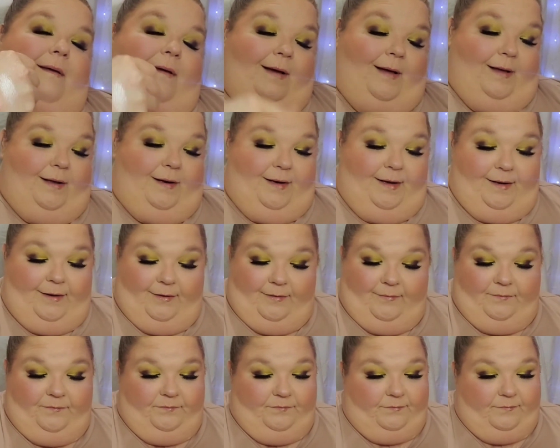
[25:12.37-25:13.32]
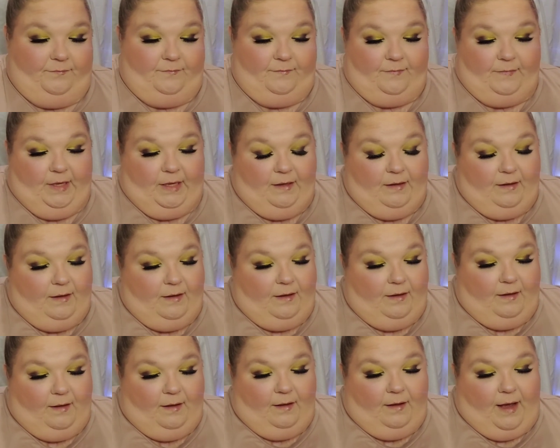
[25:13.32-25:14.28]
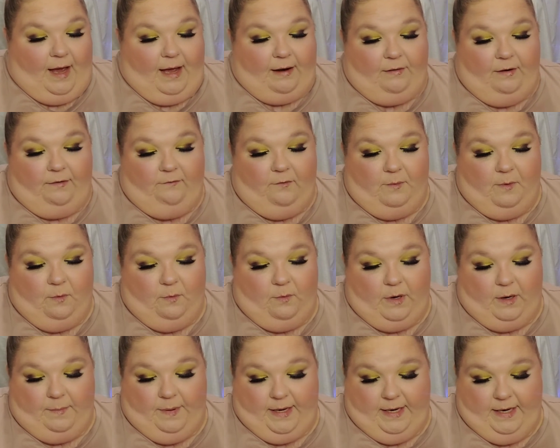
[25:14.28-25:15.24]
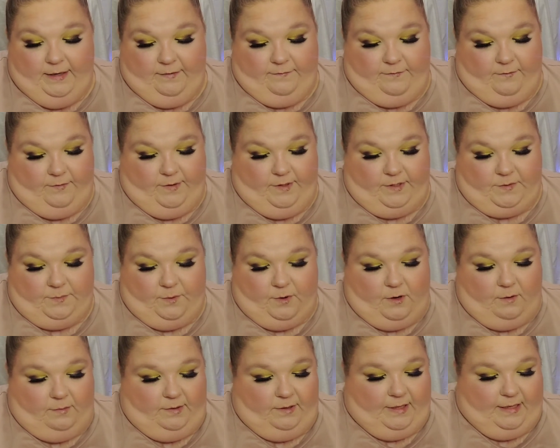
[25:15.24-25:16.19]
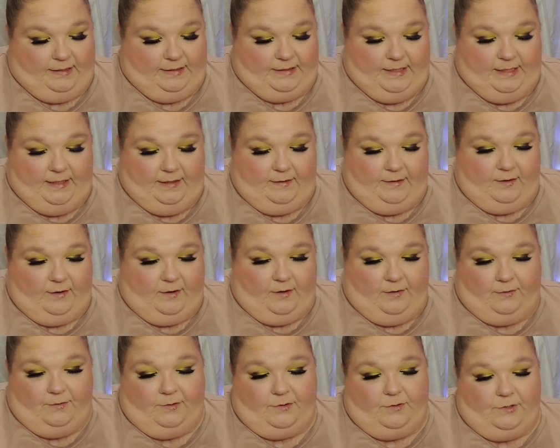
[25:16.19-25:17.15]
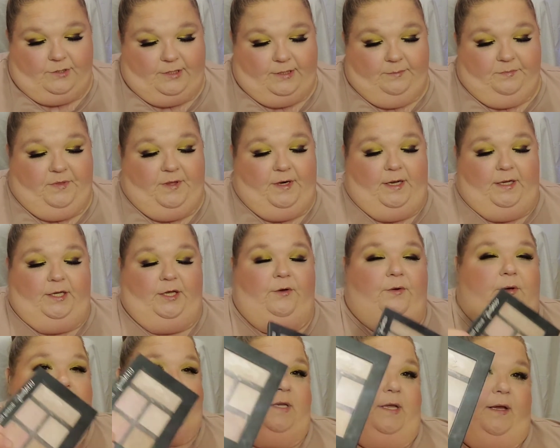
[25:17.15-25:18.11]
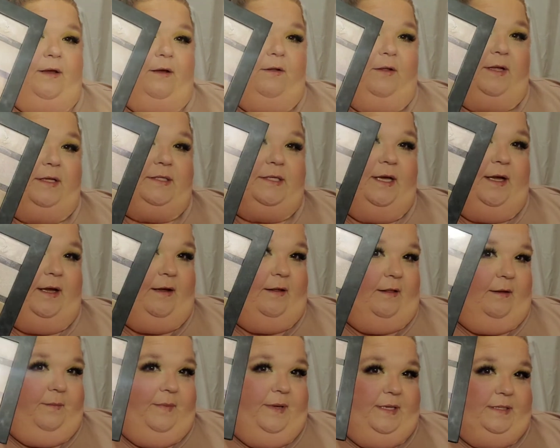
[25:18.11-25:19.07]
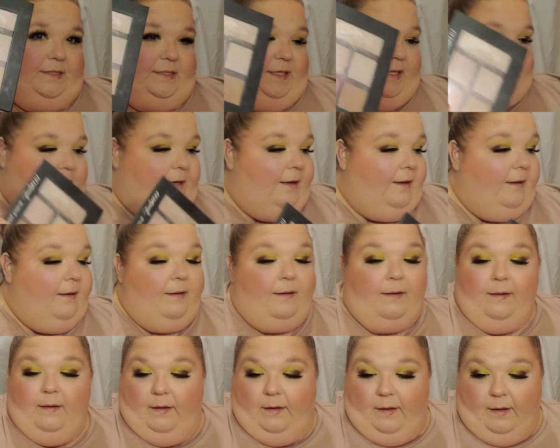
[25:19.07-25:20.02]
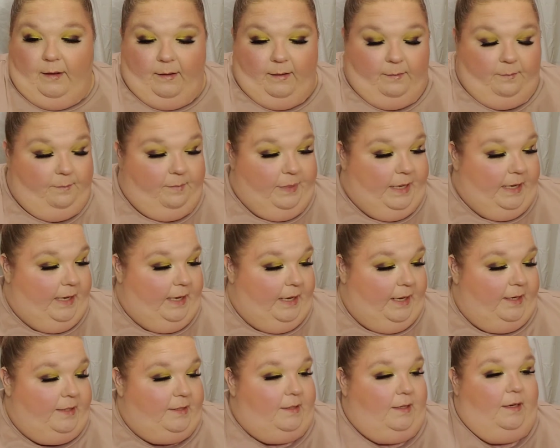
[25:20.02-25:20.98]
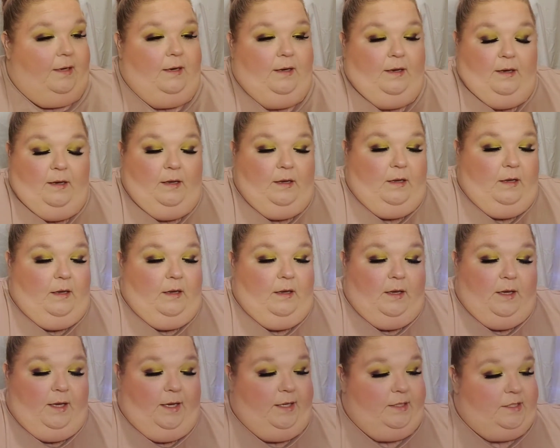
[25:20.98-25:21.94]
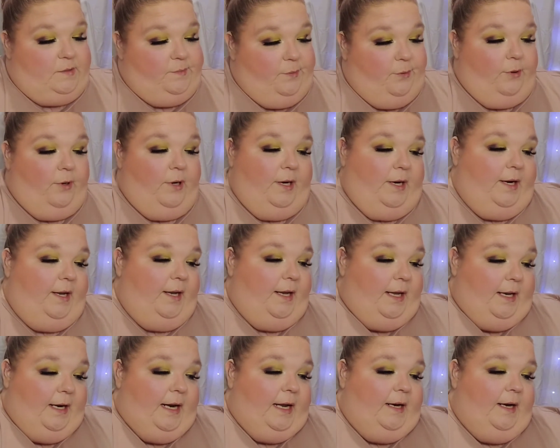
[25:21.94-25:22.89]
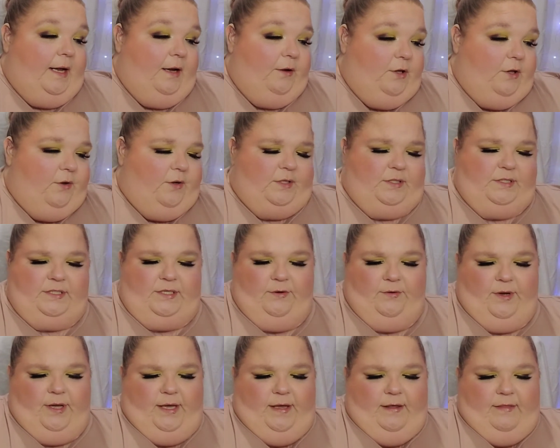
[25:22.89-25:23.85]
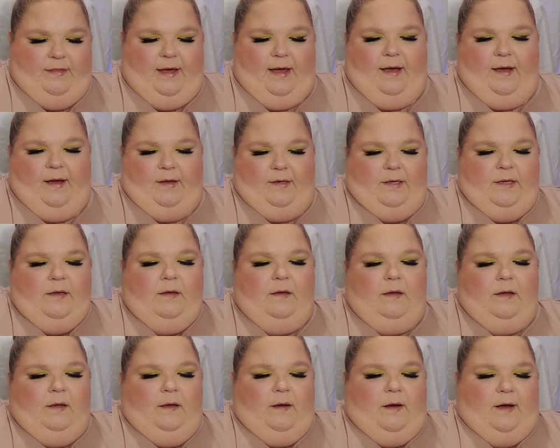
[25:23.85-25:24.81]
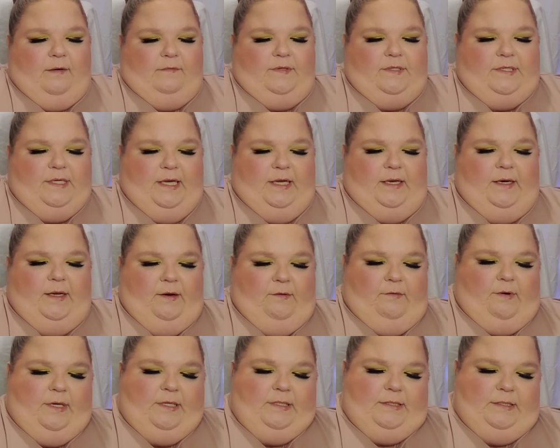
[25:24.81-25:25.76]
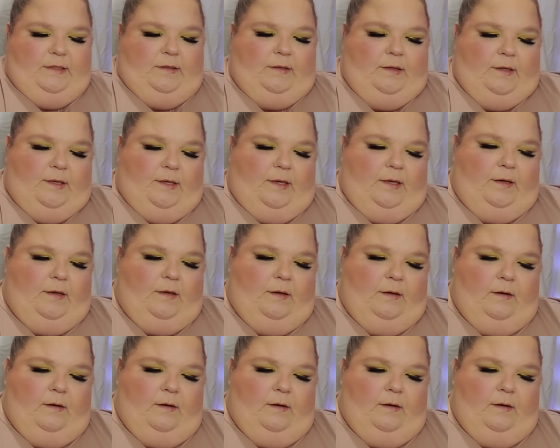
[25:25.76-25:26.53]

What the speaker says: I know. I don't even remember what I paid for this. Probably like $10 or something. And you can tell it's hella messy. But it's pretty. And I know you can still get that. I've seen it recently.